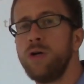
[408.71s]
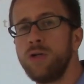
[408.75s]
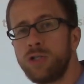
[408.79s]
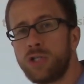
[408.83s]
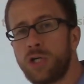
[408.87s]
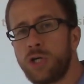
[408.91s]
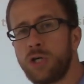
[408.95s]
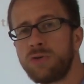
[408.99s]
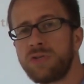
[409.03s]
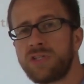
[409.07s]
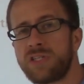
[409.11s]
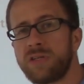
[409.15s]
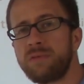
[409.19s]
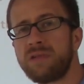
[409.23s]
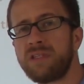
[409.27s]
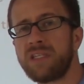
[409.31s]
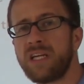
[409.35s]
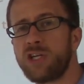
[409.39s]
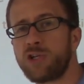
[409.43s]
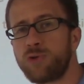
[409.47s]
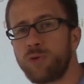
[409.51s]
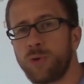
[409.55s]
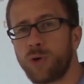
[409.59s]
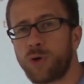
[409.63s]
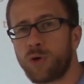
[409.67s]
2
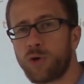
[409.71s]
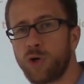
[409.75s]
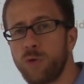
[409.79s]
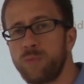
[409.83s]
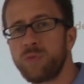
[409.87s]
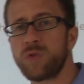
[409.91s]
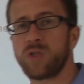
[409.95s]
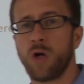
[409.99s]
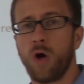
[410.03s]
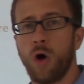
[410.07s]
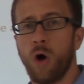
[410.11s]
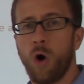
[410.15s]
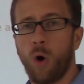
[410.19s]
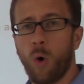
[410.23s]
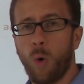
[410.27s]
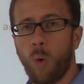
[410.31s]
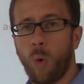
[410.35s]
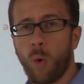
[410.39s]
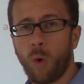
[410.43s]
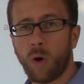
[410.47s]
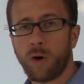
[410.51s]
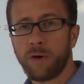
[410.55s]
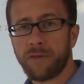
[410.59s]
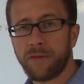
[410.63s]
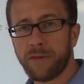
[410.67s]
substituent groups,
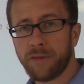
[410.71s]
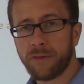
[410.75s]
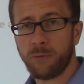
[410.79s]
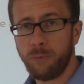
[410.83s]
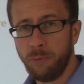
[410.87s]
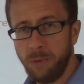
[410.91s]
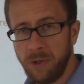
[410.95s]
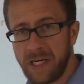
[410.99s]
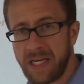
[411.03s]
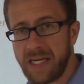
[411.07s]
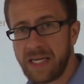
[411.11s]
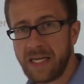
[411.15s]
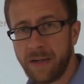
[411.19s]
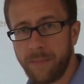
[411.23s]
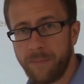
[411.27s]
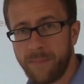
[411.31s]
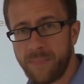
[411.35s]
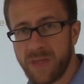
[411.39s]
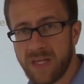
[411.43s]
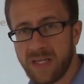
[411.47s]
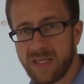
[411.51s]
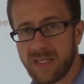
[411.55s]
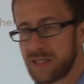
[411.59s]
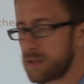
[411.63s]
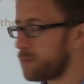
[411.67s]
or 3
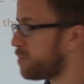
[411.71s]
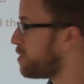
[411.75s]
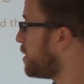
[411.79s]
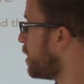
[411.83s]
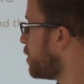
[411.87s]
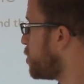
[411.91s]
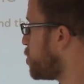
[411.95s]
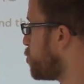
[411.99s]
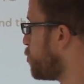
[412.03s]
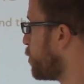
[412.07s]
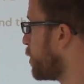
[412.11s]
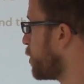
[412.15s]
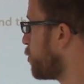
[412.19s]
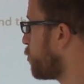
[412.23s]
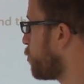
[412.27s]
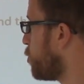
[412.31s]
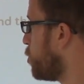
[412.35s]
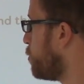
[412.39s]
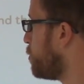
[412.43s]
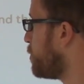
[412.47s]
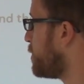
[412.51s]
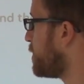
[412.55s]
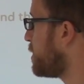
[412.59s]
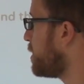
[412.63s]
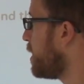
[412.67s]
substituent
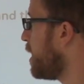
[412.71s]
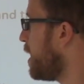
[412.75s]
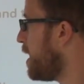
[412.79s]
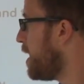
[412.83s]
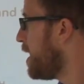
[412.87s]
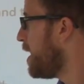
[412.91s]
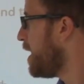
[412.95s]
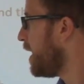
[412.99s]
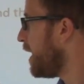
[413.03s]
groups.